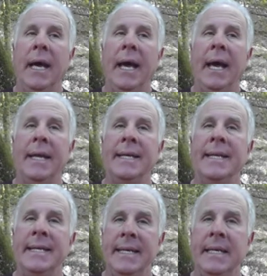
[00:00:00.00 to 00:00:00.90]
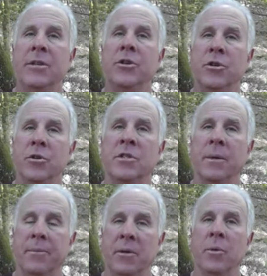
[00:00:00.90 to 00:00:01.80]
and needing to do
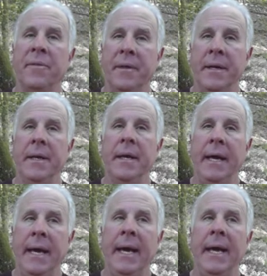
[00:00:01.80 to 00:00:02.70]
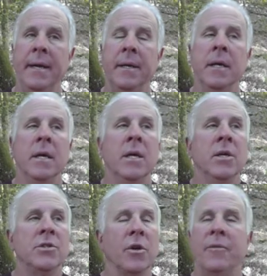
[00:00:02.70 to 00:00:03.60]
something with it. And
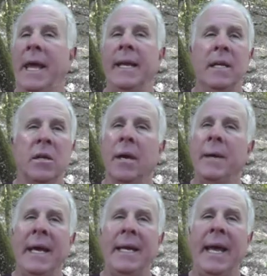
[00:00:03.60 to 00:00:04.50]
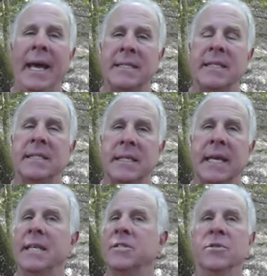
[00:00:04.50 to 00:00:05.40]
so if any time I had access to
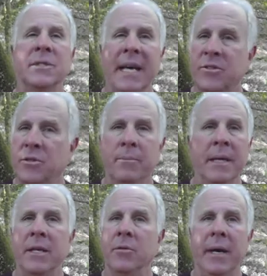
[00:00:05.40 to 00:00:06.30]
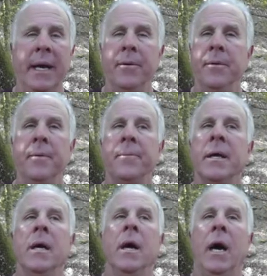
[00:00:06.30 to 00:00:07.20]
cash and there's extra money around,
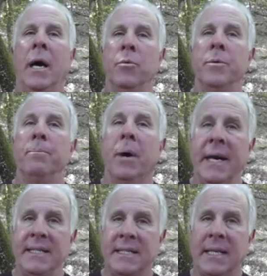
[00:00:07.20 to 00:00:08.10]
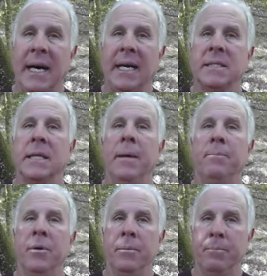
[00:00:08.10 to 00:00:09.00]
I would buy stocks and
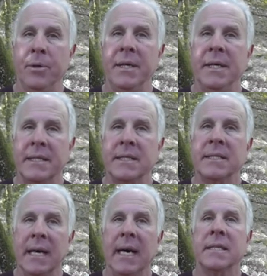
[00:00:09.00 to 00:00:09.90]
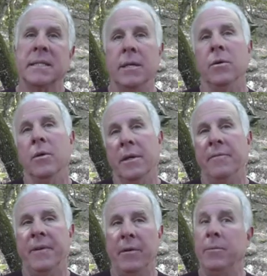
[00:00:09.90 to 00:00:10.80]
put it into stocks, and
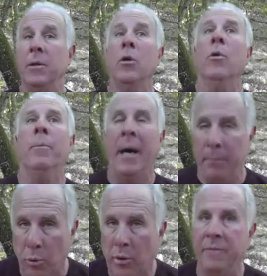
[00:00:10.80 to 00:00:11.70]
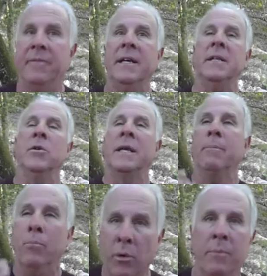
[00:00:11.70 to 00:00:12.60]
invariably, or buy more, or get
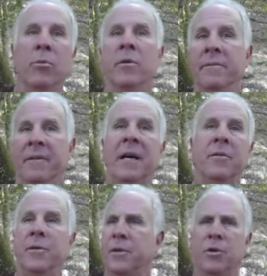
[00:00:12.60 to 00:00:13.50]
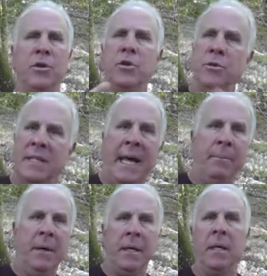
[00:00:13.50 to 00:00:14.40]
more and more involved with it, or use that
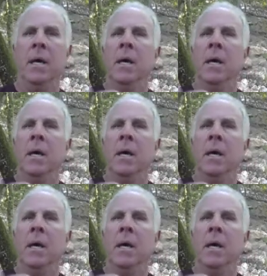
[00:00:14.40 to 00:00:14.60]
money,